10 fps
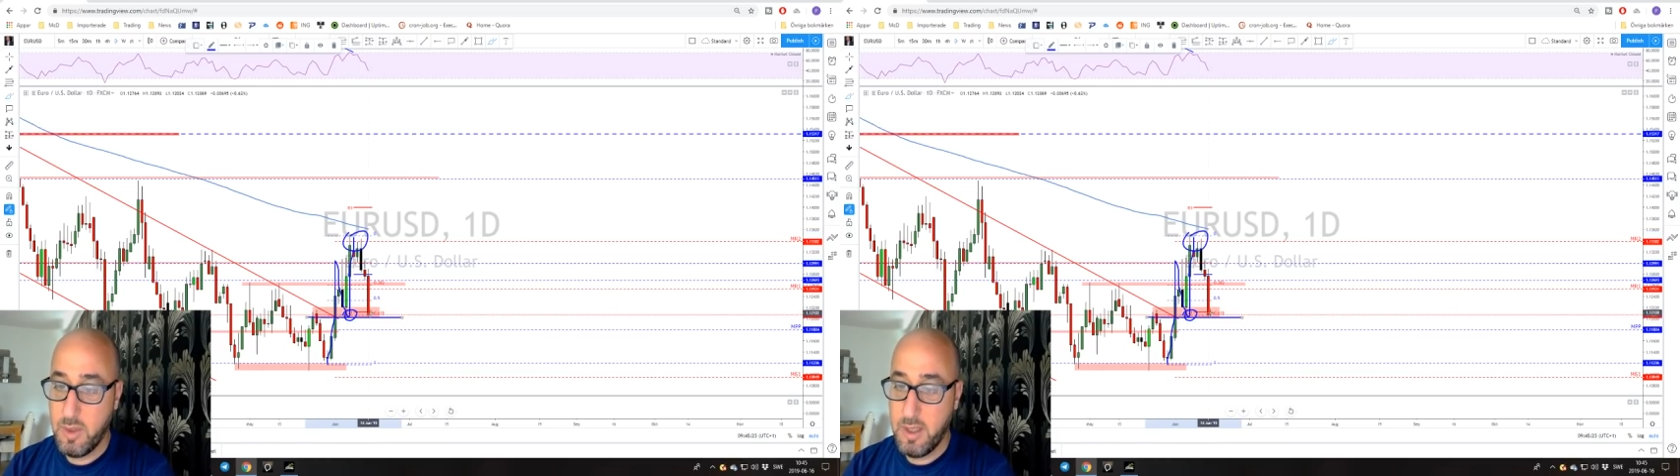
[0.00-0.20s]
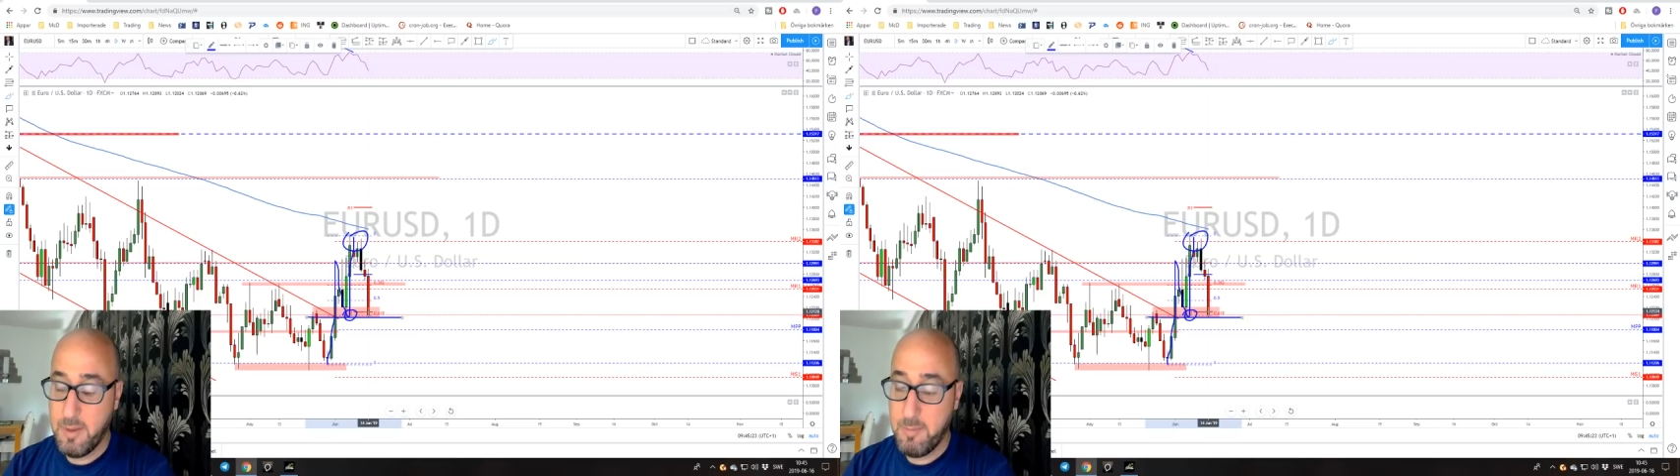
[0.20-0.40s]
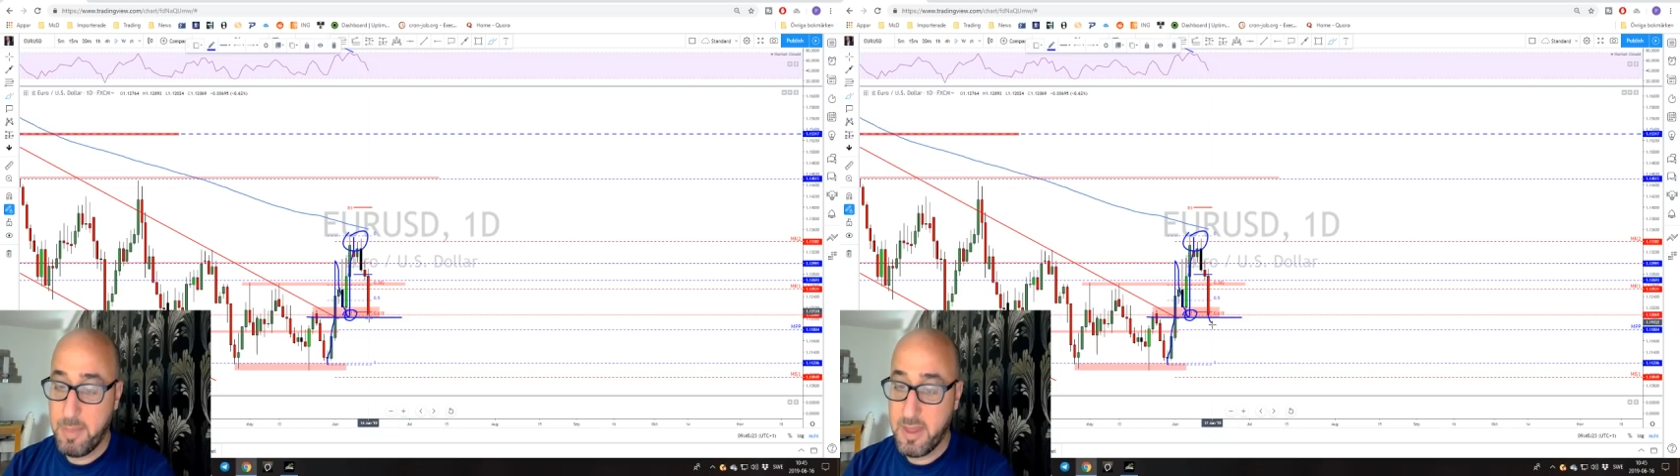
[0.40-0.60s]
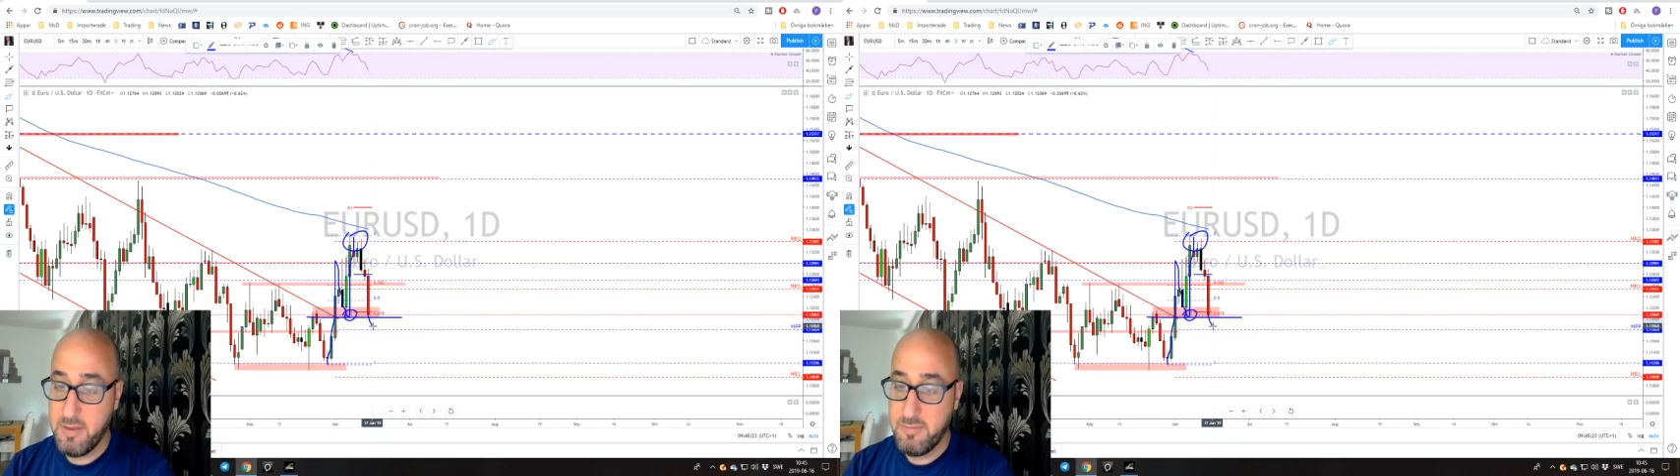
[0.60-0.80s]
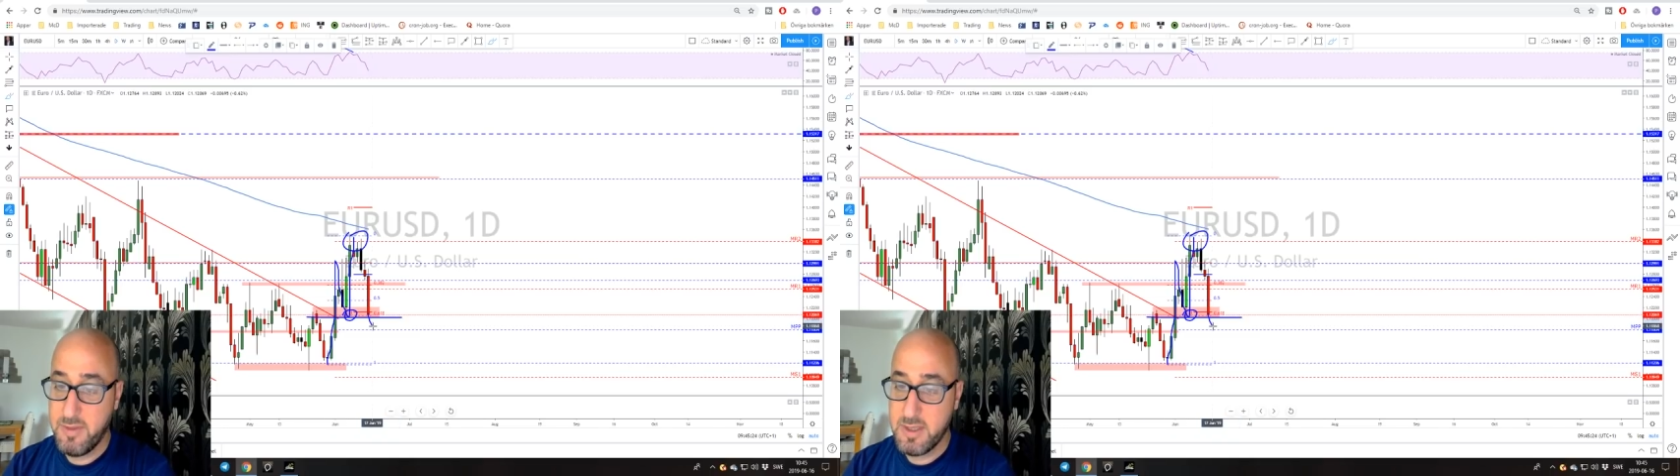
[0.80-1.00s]
Um,
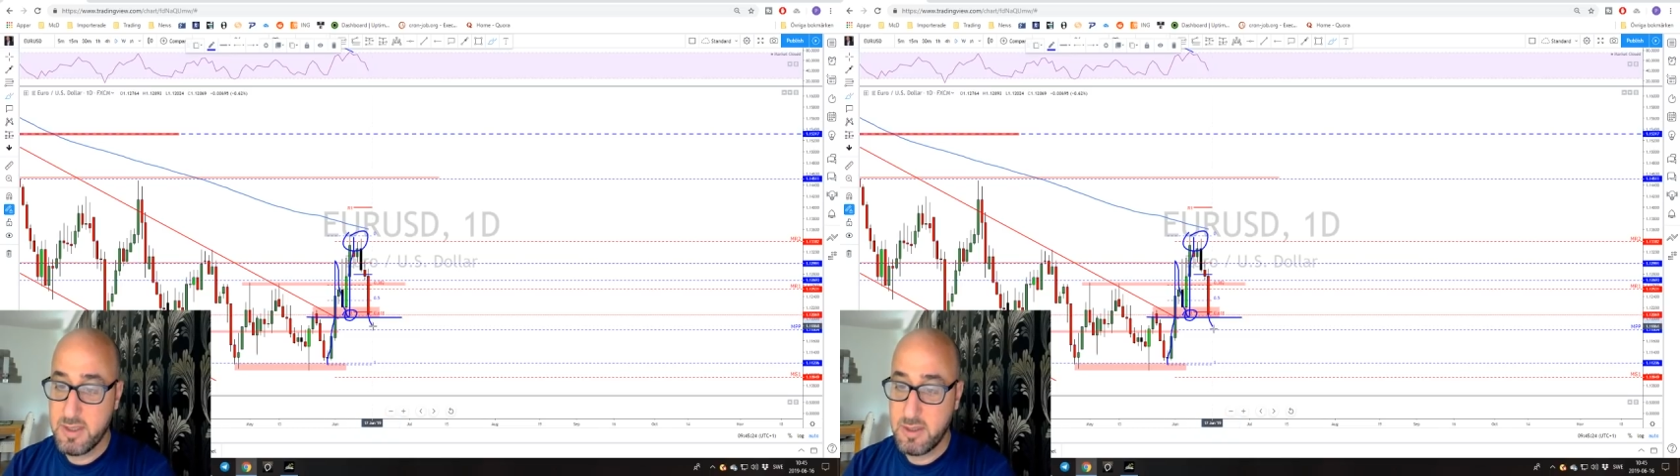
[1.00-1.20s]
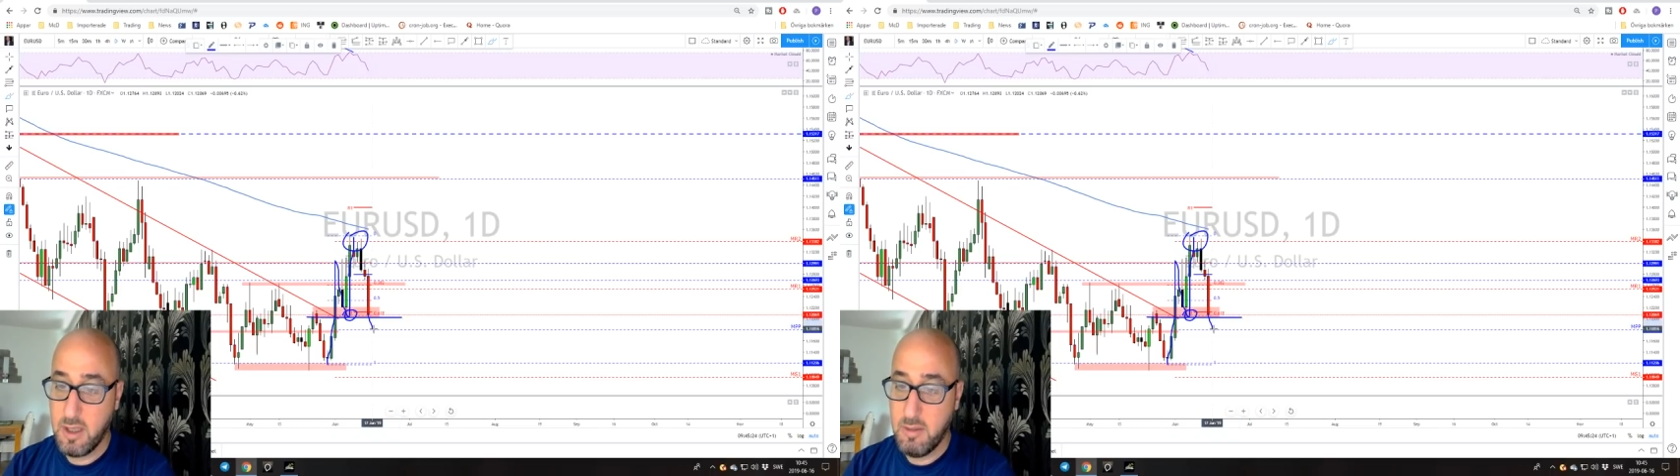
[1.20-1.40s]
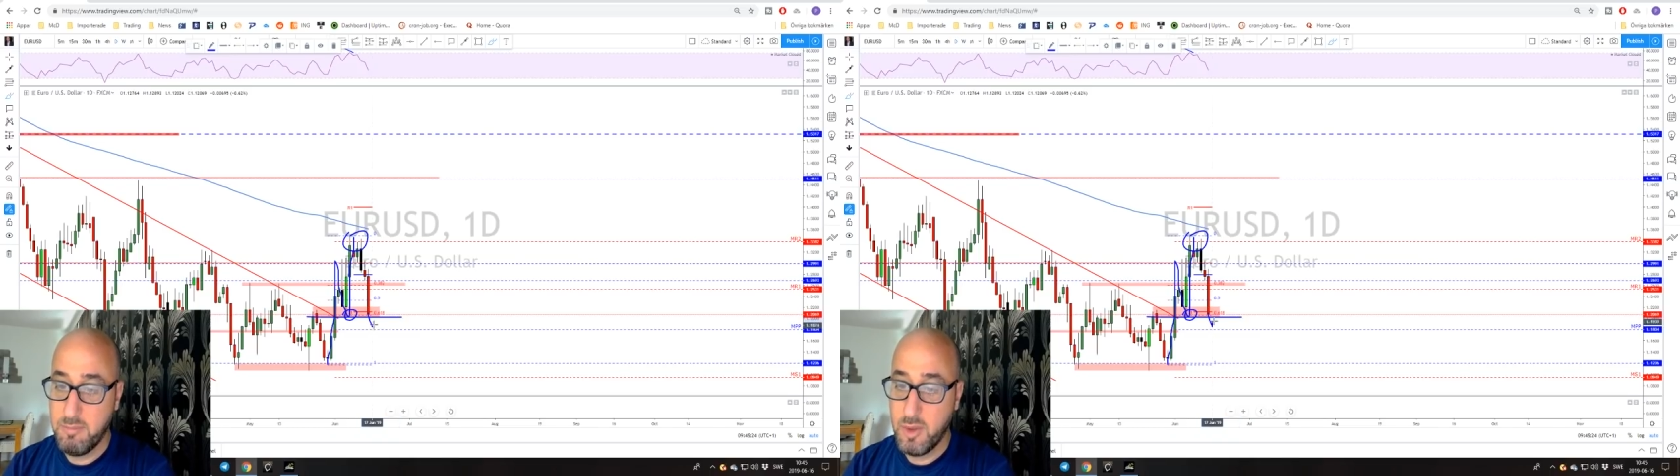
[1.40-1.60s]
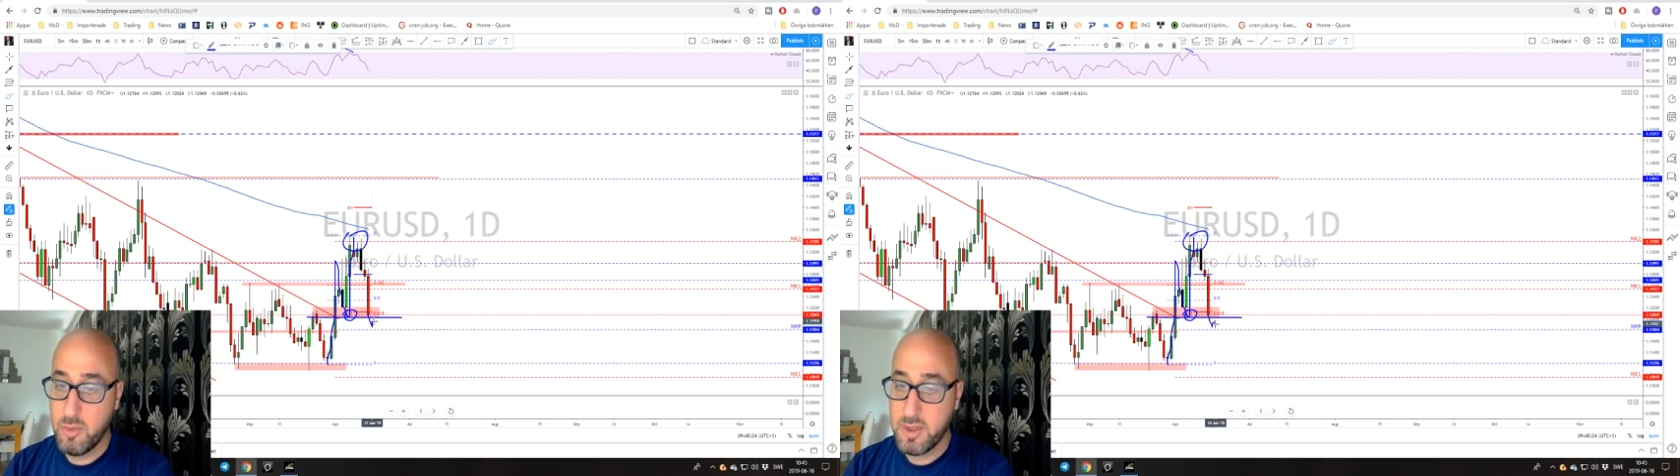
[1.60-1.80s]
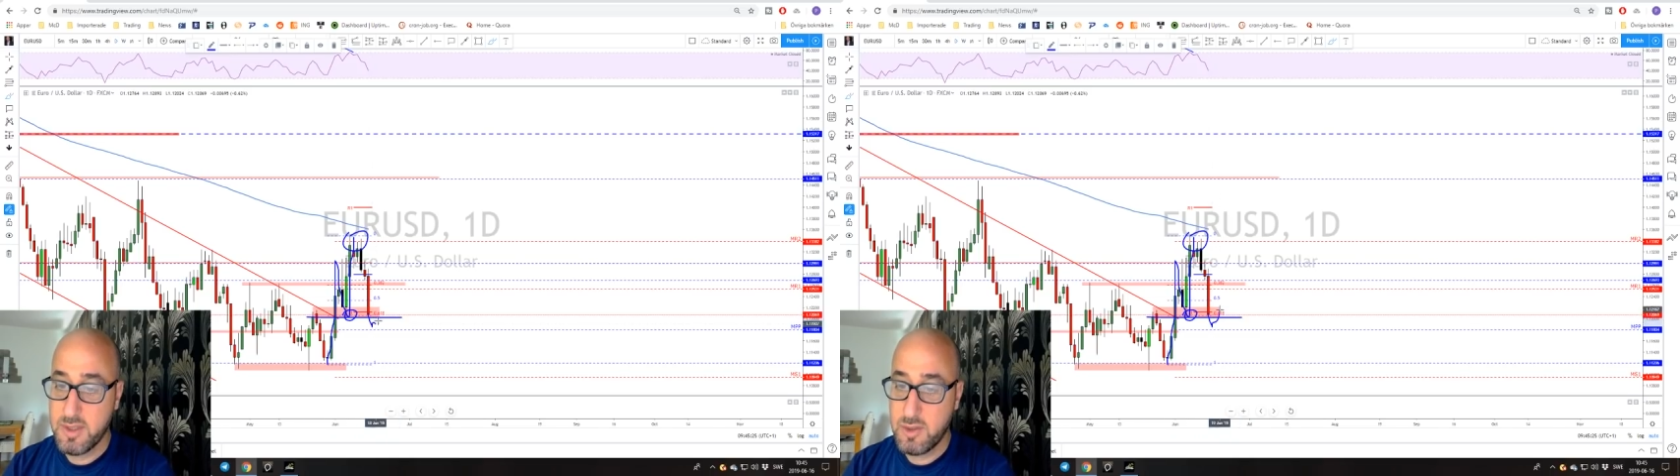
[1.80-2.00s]
if this got
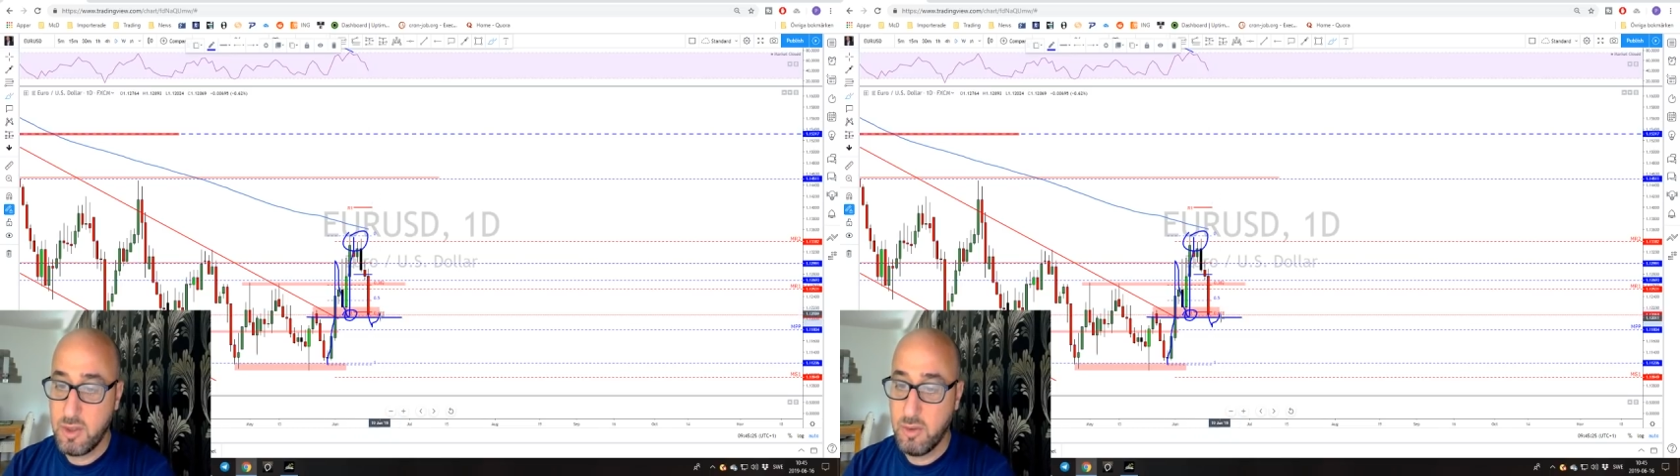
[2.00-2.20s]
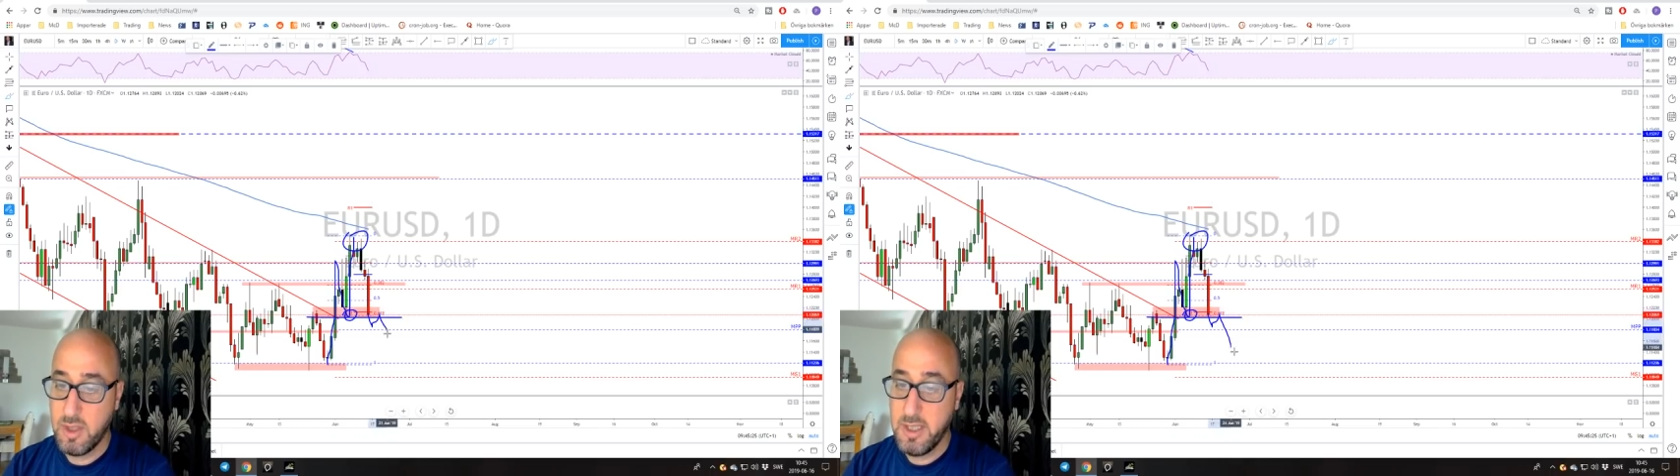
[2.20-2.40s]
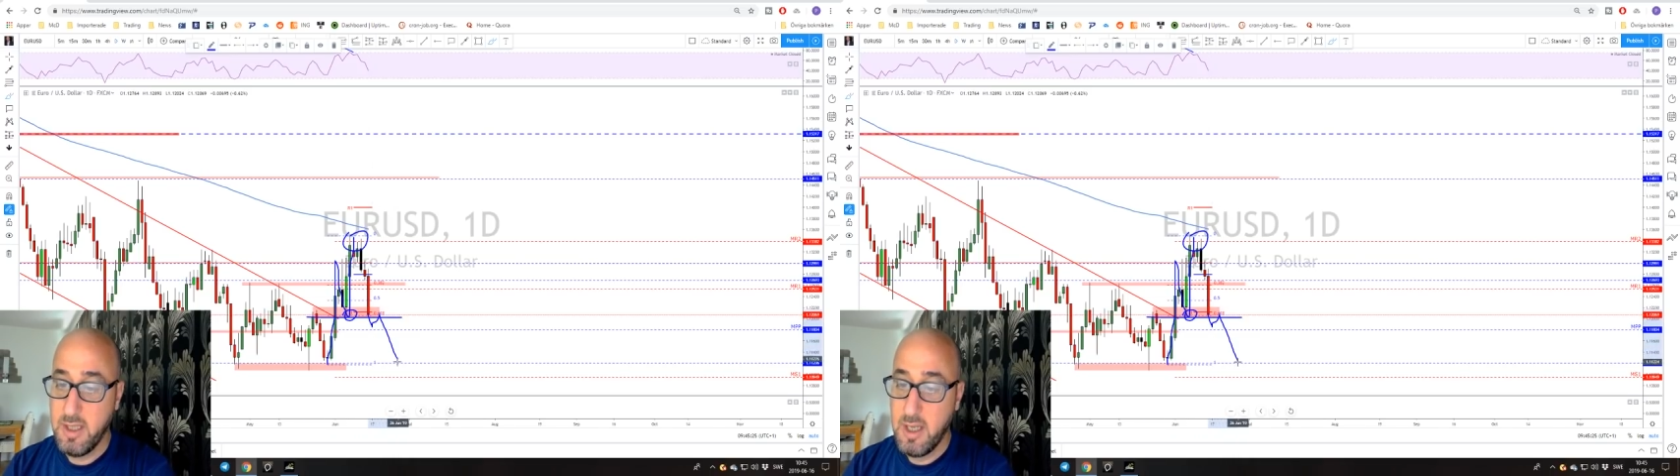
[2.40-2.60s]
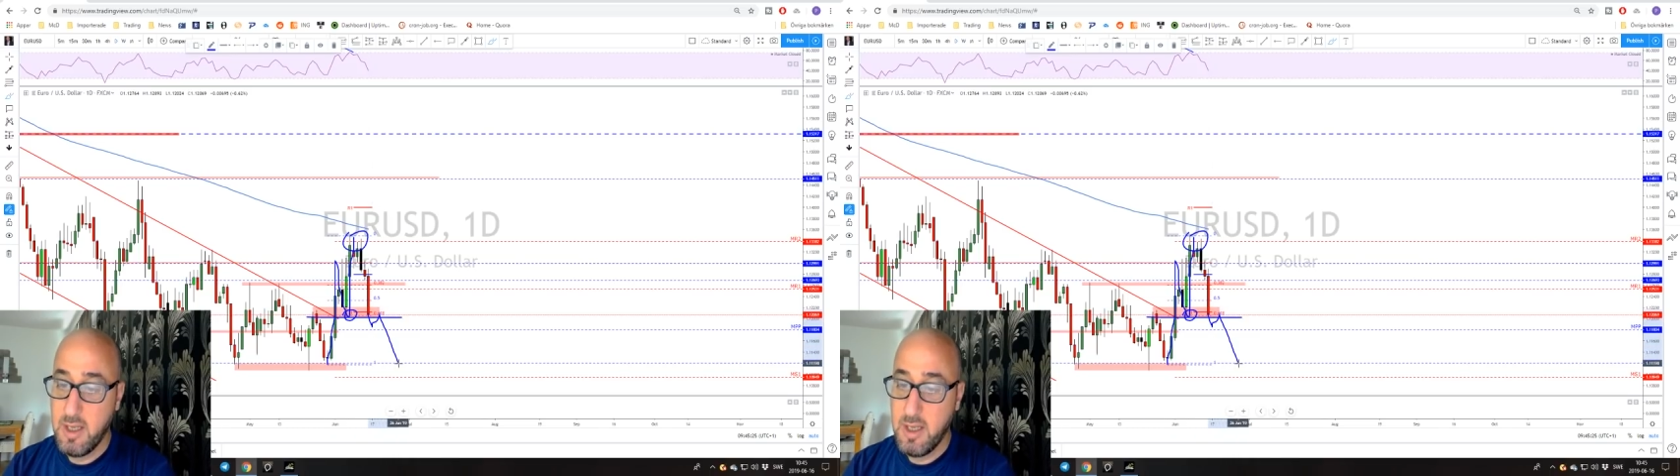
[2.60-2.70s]
broken strongly,